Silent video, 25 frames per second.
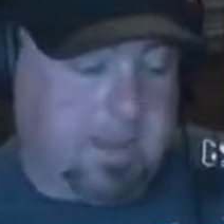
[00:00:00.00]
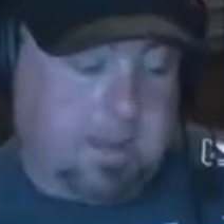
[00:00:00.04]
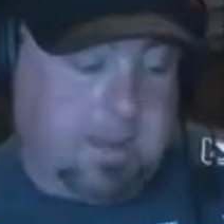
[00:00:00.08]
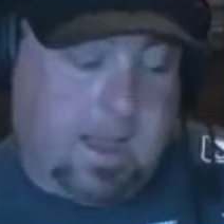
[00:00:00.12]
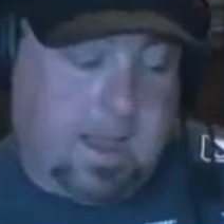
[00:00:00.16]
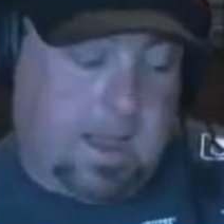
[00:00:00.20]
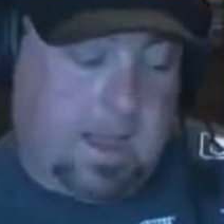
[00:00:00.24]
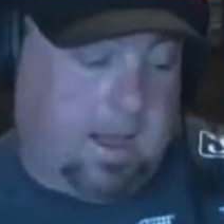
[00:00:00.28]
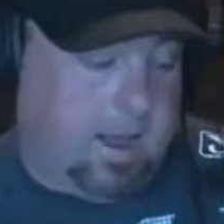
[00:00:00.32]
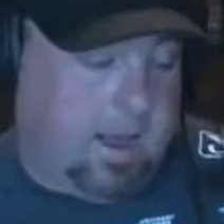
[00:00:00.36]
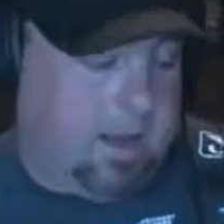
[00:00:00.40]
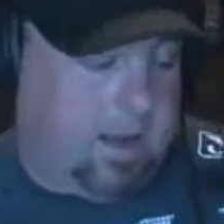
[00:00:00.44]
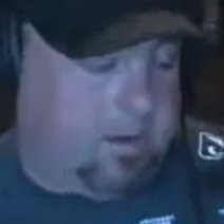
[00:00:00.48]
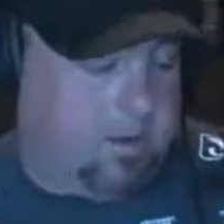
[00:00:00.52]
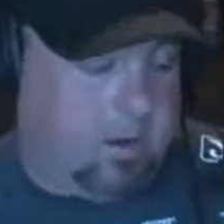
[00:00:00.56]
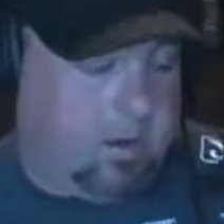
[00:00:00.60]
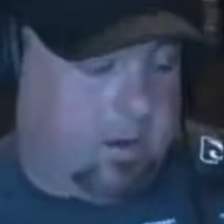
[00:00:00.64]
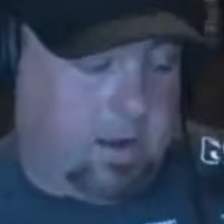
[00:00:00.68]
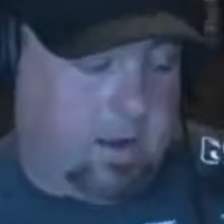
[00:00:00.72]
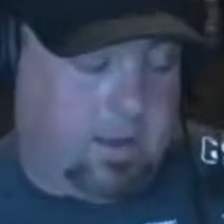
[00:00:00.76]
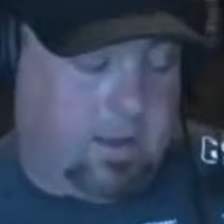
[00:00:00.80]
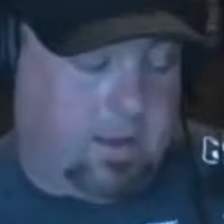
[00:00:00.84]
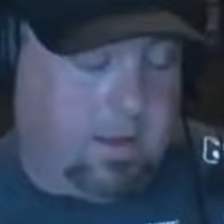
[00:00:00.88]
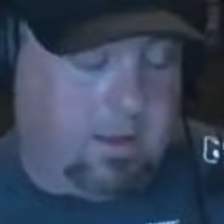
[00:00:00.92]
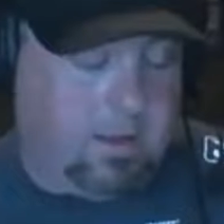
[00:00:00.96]
yeah, I don't know.
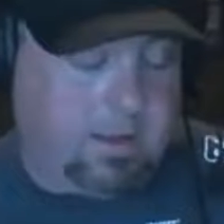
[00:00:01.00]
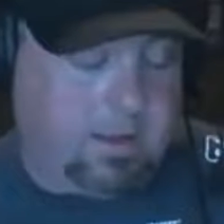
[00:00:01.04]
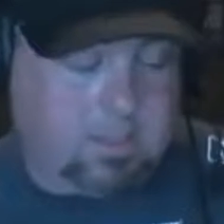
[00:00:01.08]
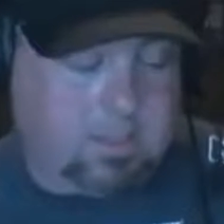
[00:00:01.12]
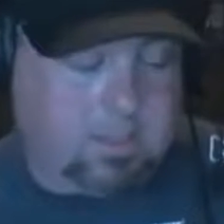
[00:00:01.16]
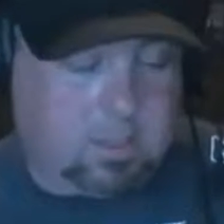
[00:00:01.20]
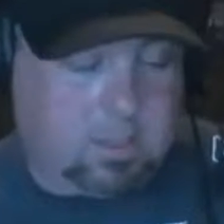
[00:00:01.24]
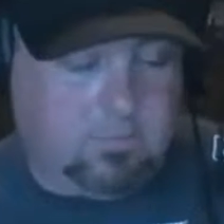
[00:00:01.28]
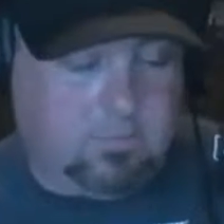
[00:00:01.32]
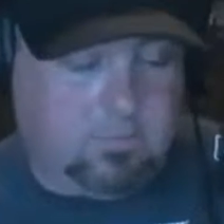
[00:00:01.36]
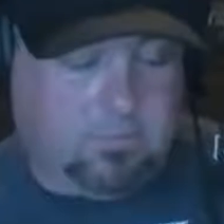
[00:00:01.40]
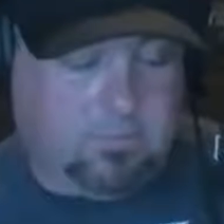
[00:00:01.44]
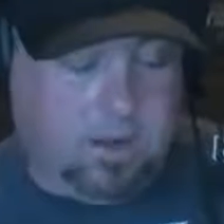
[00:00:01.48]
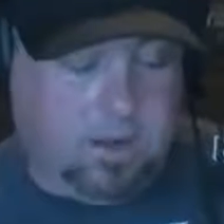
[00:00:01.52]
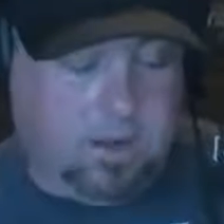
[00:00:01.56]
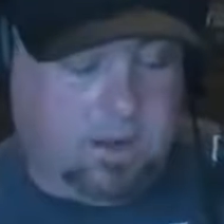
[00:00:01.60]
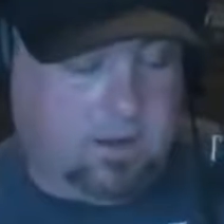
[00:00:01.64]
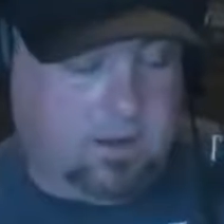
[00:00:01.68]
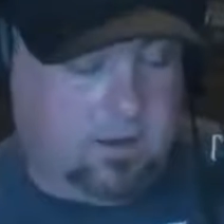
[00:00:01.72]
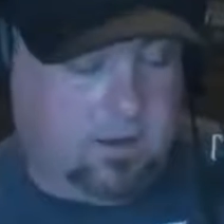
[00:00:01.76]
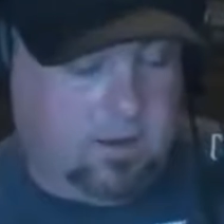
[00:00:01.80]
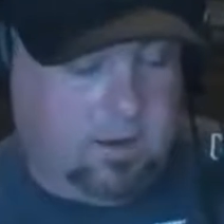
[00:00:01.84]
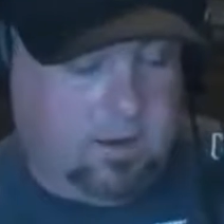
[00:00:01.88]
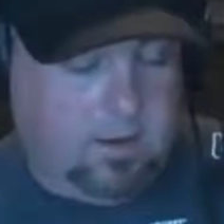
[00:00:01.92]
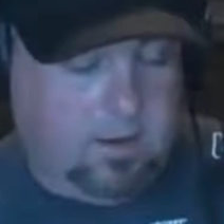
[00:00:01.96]
I think I think it's a good
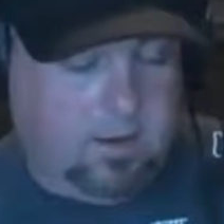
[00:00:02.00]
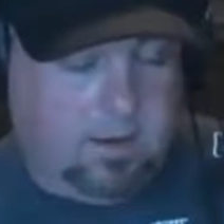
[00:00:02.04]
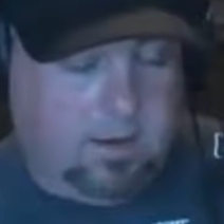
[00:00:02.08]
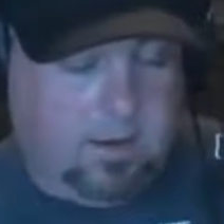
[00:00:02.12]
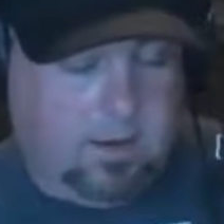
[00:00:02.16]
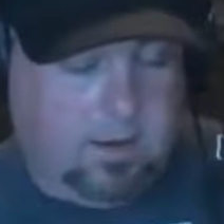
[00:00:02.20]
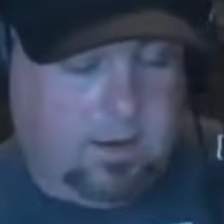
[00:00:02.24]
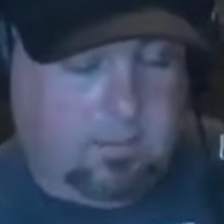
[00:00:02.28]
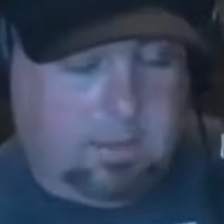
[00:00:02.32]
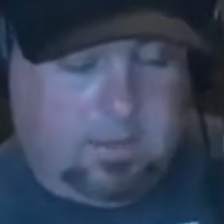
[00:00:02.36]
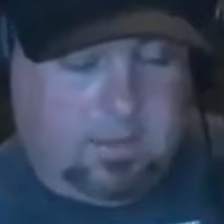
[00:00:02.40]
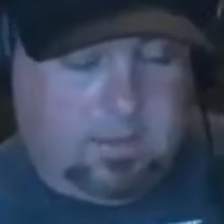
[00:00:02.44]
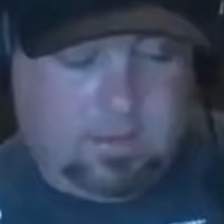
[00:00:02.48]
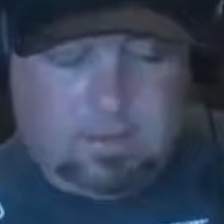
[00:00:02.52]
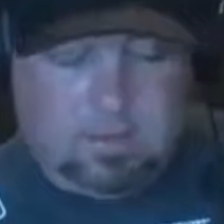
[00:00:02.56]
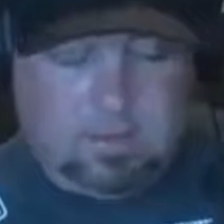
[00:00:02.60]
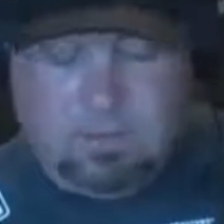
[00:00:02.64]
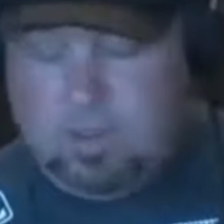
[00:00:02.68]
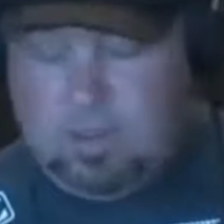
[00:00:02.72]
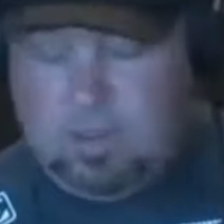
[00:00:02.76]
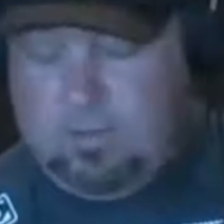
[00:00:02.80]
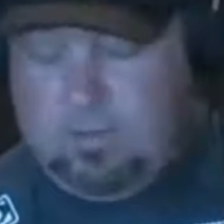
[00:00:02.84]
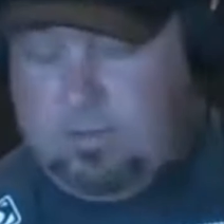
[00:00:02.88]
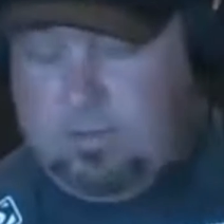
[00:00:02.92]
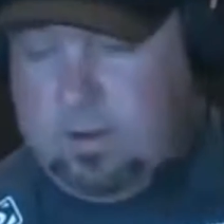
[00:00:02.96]
fight. Um, I think the
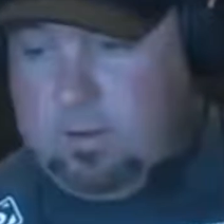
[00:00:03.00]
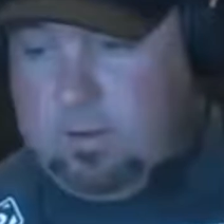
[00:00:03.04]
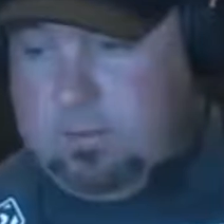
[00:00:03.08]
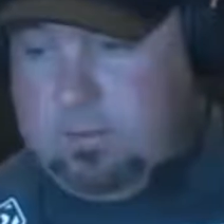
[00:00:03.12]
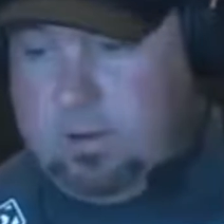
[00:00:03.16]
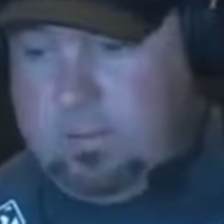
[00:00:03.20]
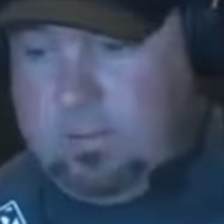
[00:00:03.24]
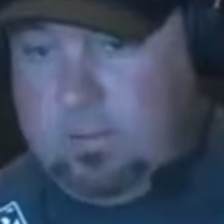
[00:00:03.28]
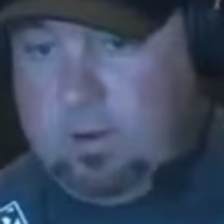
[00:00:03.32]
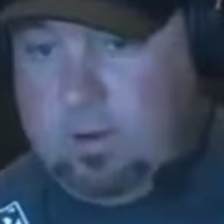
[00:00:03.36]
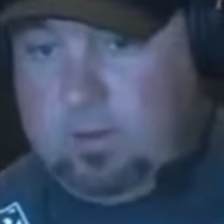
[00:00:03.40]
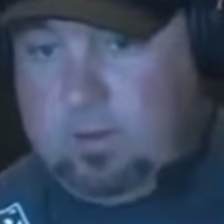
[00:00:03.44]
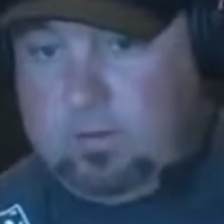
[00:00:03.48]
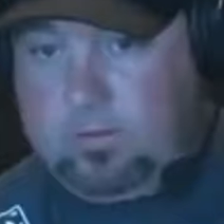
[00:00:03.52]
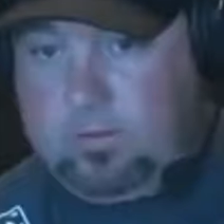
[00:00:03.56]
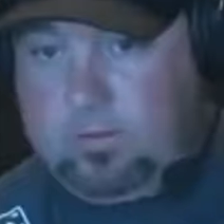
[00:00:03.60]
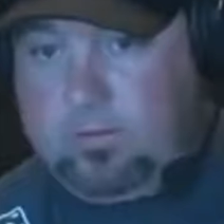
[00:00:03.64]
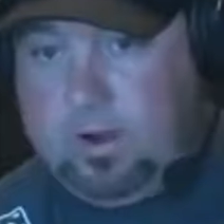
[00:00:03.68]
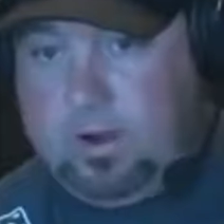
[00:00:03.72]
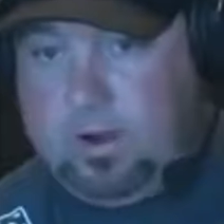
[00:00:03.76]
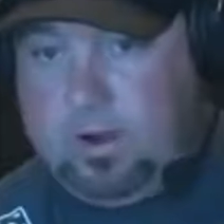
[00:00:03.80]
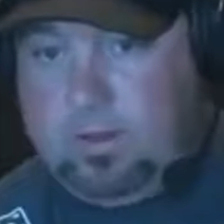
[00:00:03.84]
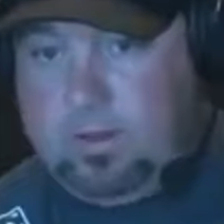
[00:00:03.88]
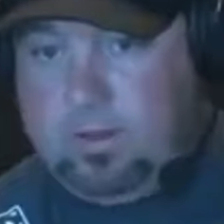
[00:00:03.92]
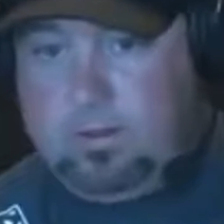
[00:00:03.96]
main event will be one of those
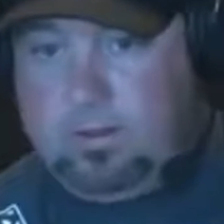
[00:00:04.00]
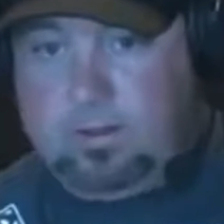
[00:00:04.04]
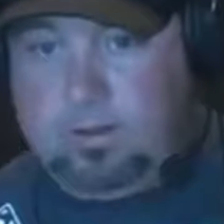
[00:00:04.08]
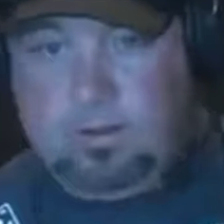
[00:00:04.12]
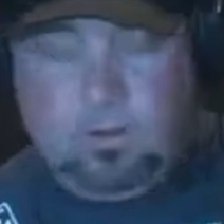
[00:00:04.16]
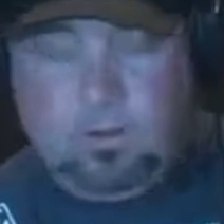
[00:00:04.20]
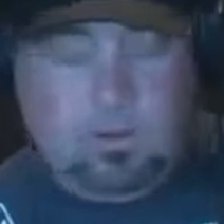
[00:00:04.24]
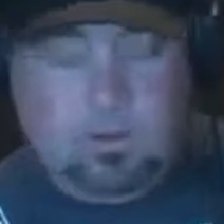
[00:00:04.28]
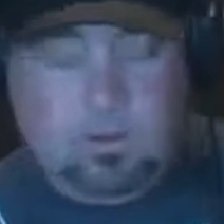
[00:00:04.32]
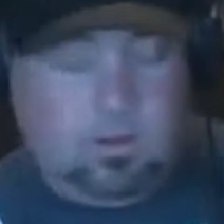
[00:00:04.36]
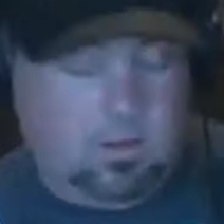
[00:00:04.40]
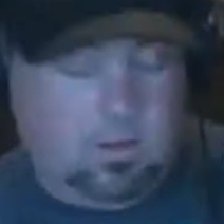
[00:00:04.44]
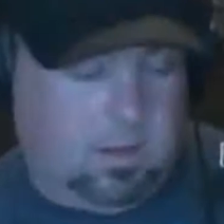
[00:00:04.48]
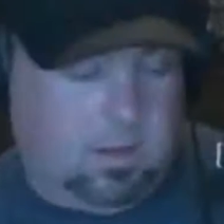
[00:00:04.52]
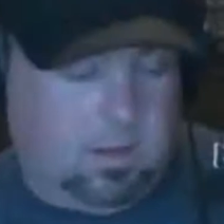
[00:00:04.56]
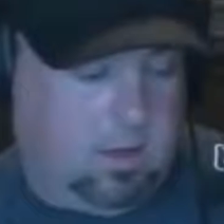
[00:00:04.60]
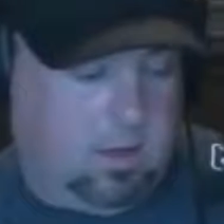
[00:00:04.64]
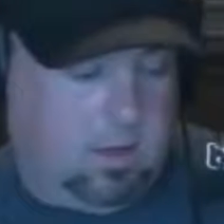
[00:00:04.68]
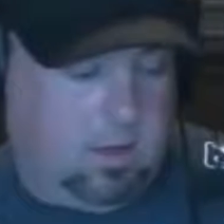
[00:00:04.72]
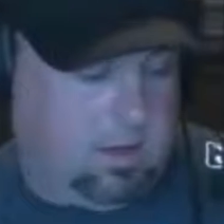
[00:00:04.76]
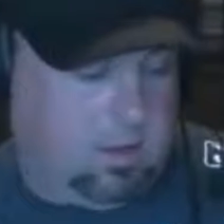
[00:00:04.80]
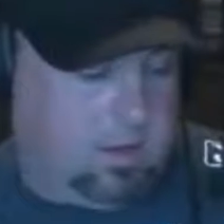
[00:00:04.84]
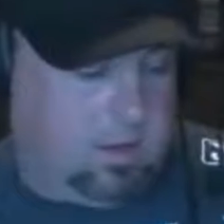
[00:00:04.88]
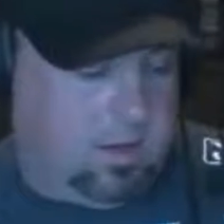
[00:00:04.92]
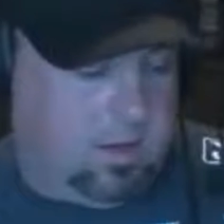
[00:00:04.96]
fight of the the
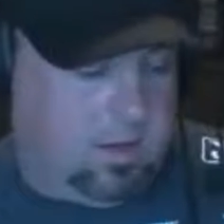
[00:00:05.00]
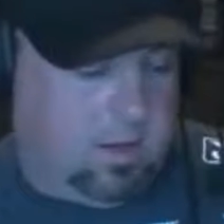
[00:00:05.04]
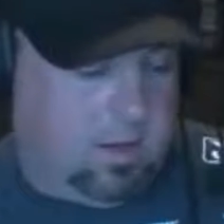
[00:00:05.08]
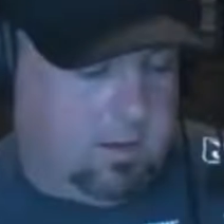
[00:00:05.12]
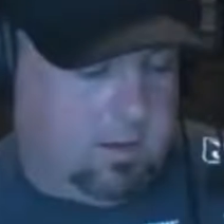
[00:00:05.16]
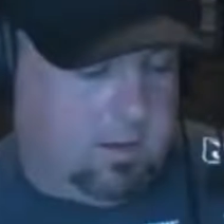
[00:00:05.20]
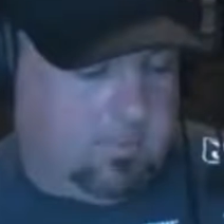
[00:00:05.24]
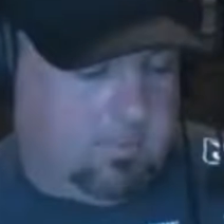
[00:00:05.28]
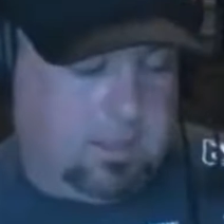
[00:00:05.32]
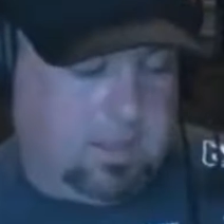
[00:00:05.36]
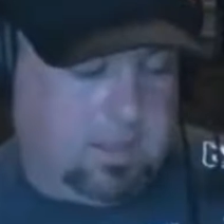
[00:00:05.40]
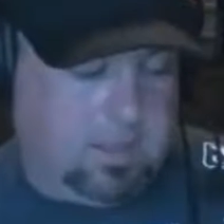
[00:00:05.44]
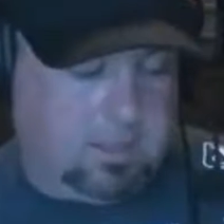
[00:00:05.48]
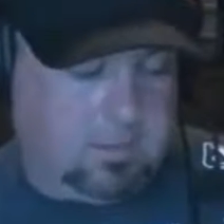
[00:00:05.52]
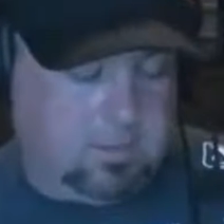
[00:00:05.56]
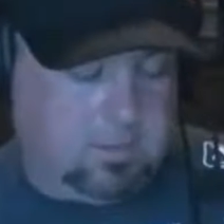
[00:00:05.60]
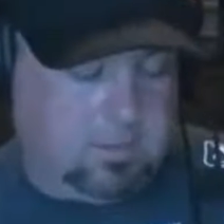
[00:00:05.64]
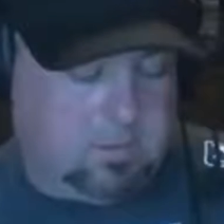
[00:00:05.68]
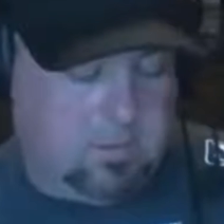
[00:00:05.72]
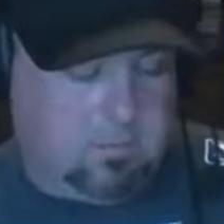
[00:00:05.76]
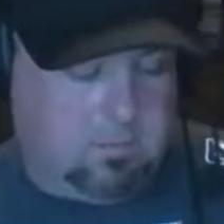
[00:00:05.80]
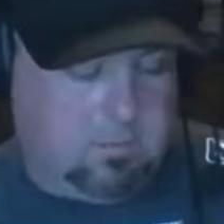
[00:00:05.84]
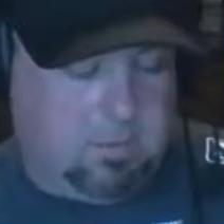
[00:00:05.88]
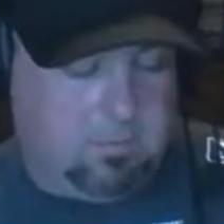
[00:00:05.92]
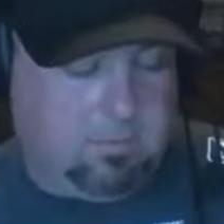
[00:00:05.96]
year uh, things
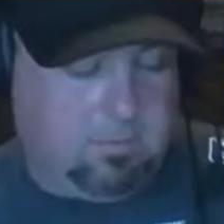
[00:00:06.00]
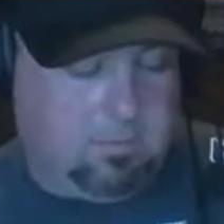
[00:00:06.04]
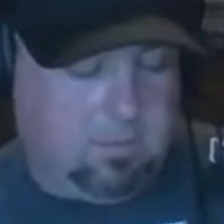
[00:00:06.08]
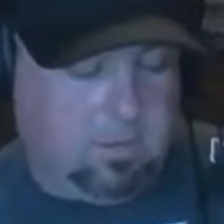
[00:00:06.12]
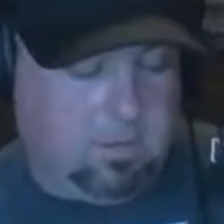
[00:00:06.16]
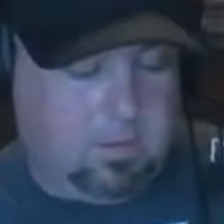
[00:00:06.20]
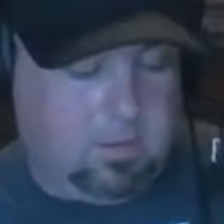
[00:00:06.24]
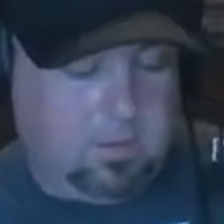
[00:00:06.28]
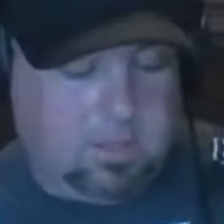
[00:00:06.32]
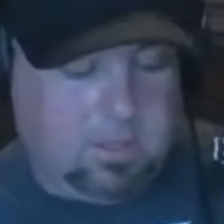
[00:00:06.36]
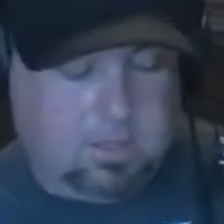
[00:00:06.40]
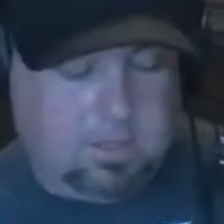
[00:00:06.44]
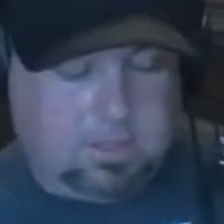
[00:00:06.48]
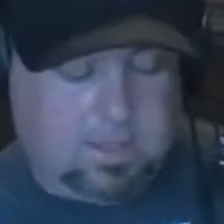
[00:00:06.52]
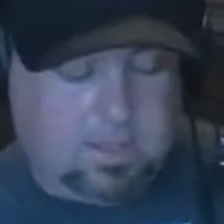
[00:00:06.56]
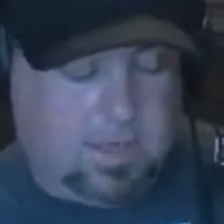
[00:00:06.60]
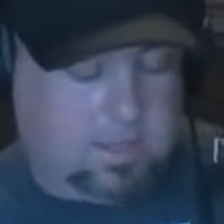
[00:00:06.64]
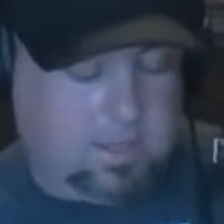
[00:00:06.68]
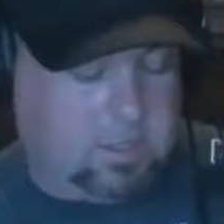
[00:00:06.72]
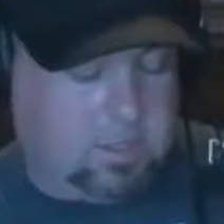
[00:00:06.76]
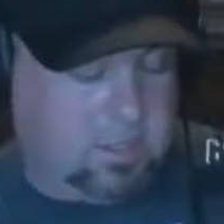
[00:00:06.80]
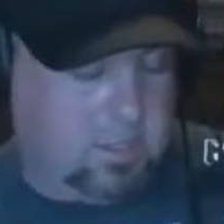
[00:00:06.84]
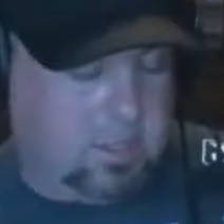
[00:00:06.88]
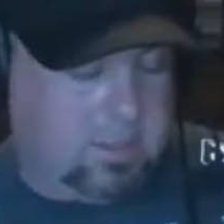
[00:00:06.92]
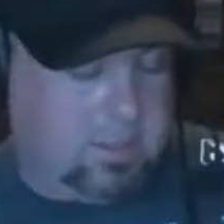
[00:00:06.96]
between Pitbull and, and
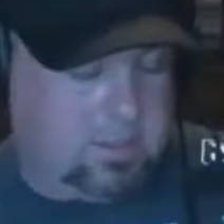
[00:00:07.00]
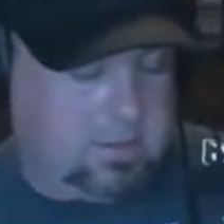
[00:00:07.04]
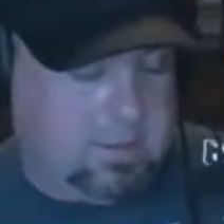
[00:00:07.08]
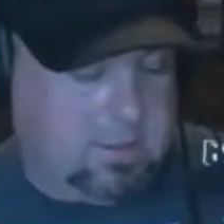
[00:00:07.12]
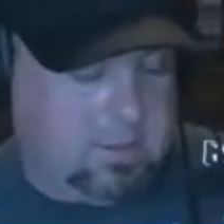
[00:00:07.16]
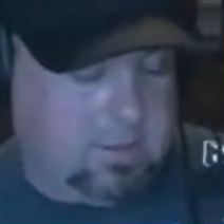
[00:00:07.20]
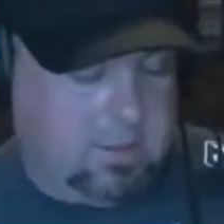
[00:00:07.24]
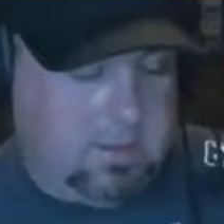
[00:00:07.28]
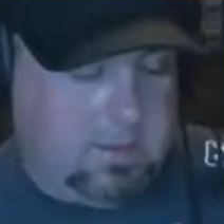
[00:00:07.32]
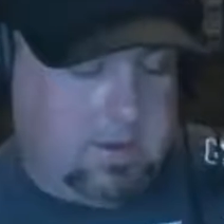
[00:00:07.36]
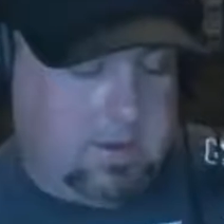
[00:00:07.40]
Sanchez.